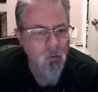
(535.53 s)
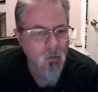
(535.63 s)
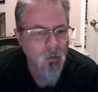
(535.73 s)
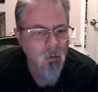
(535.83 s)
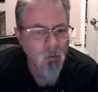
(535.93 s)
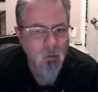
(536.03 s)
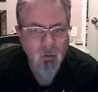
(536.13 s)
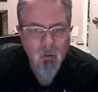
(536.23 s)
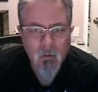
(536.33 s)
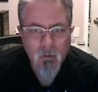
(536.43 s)

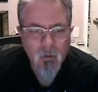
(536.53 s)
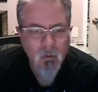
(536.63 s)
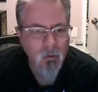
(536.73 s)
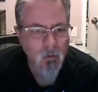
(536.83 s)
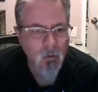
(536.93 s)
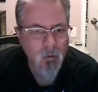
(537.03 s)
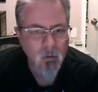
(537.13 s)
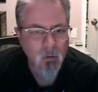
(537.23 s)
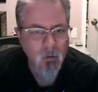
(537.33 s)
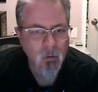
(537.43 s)

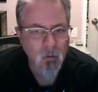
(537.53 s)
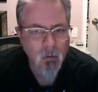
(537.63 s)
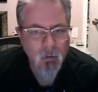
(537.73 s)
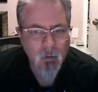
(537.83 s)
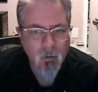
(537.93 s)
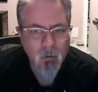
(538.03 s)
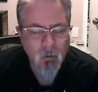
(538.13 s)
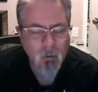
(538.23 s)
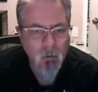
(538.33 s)
Nothing is said.